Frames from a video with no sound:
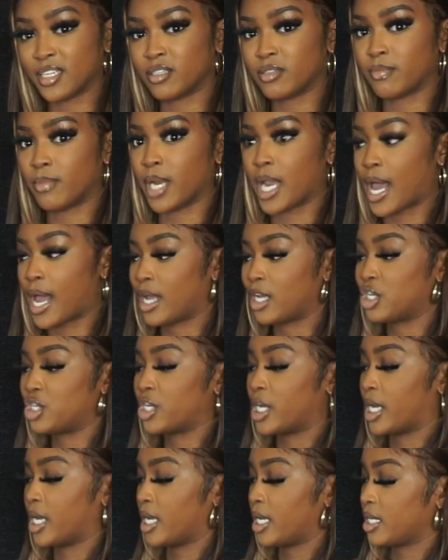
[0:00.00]
black
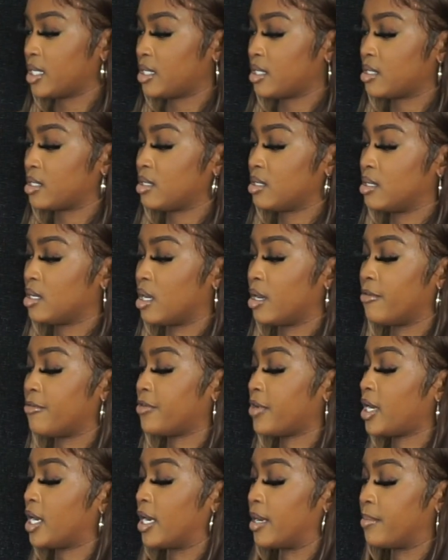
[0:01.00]
shades. A
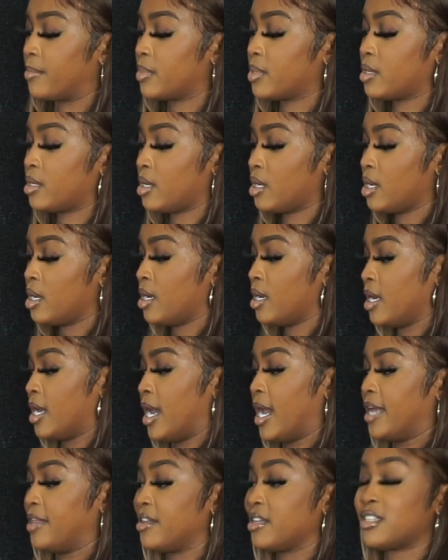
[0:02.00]
vibe.
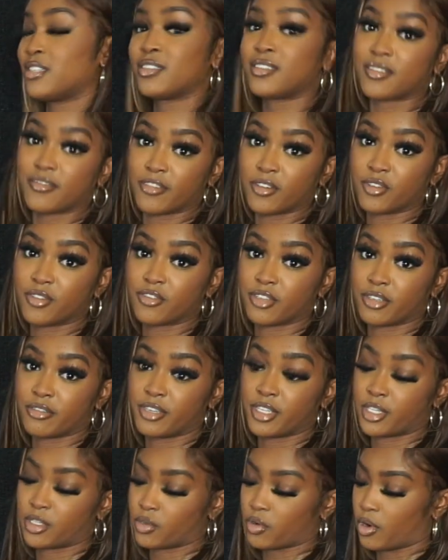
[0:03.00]
And this feels really,
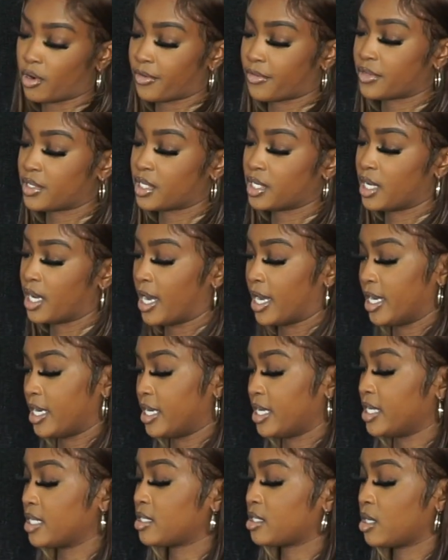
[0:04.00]
really soft. And it
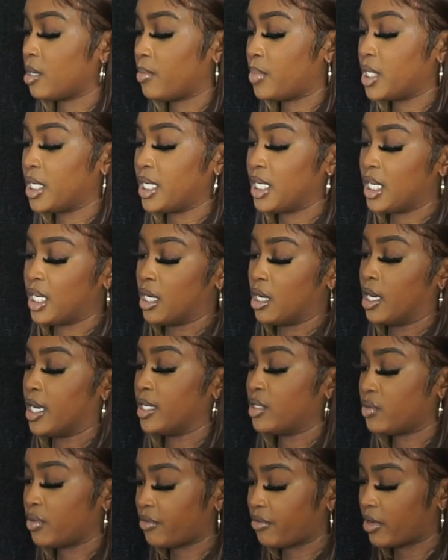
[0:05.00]
is completely
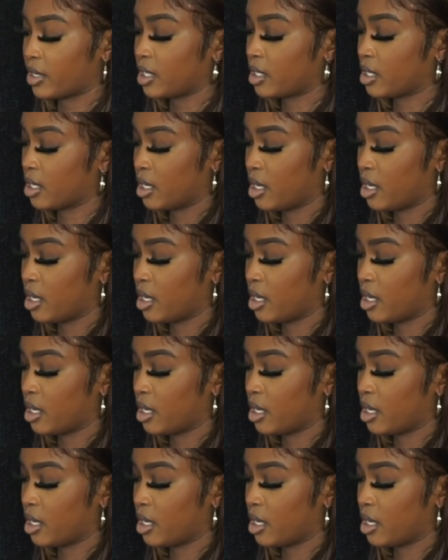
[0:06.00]
lined with it.